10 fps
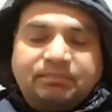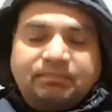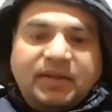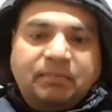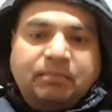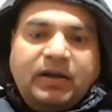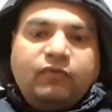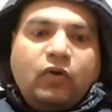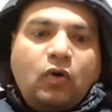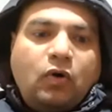People
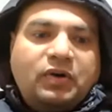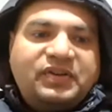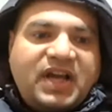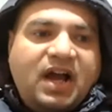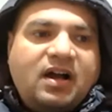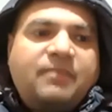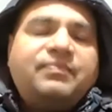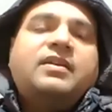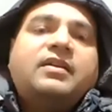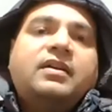followed
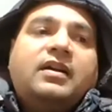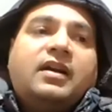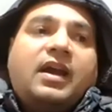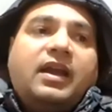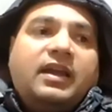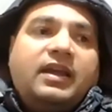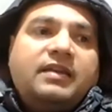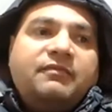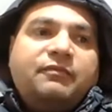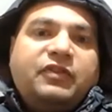Sham
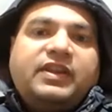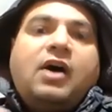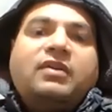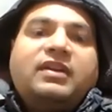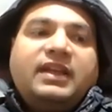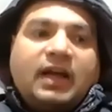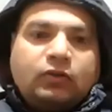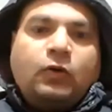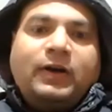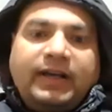without the
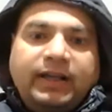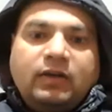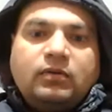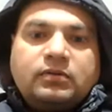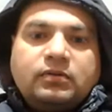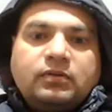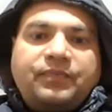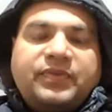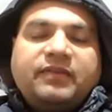authority also.